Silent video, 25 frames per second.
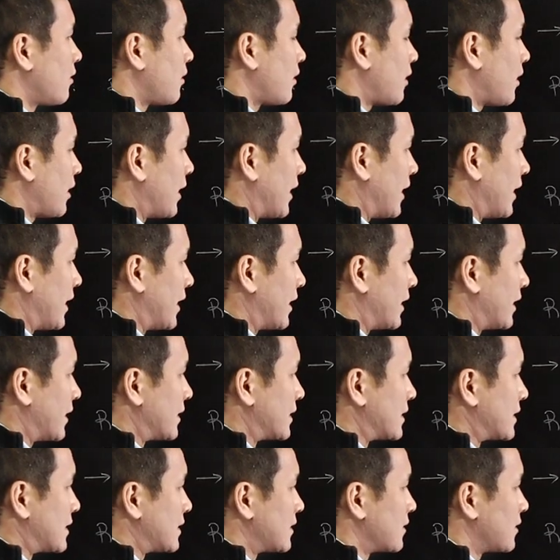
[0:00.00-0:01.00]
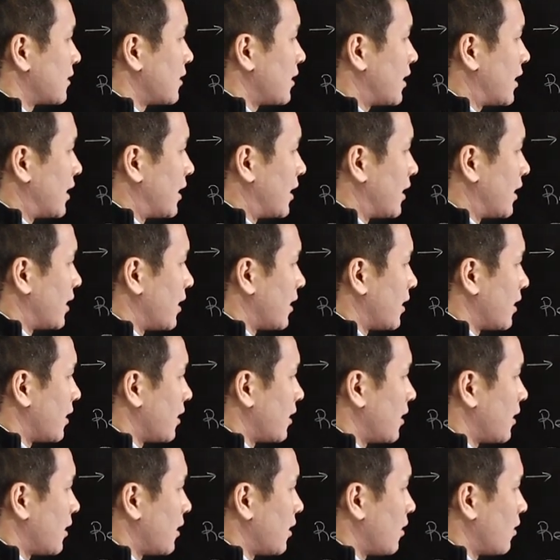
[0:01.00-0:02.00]
and
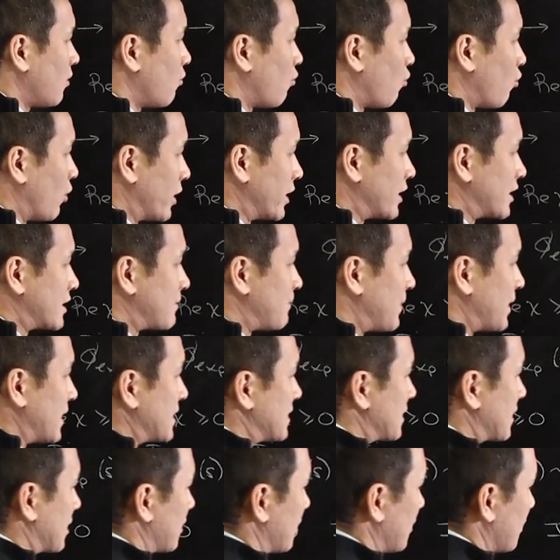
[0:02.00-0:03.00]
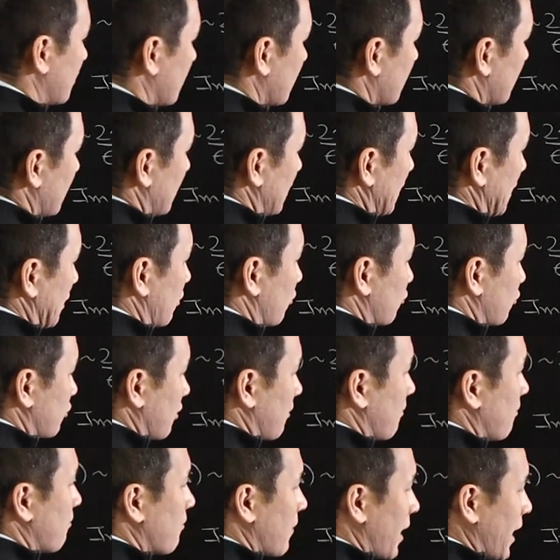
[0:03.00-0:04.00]
when it's basically equal to
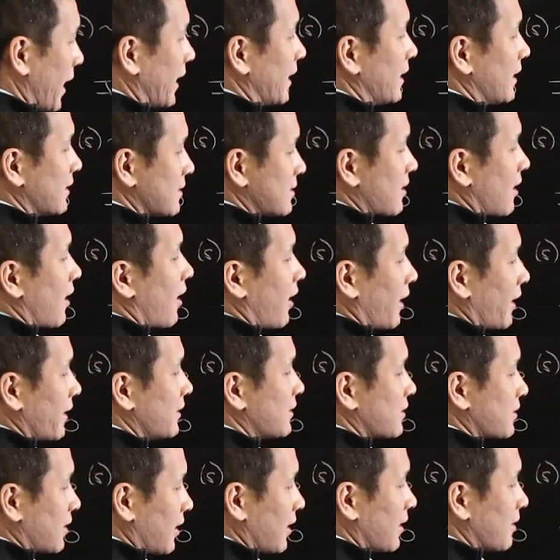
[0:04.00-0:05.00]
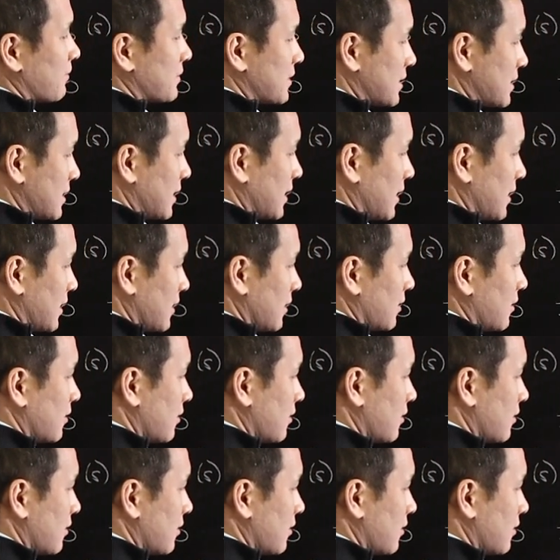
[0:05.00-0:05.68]
minus I times t.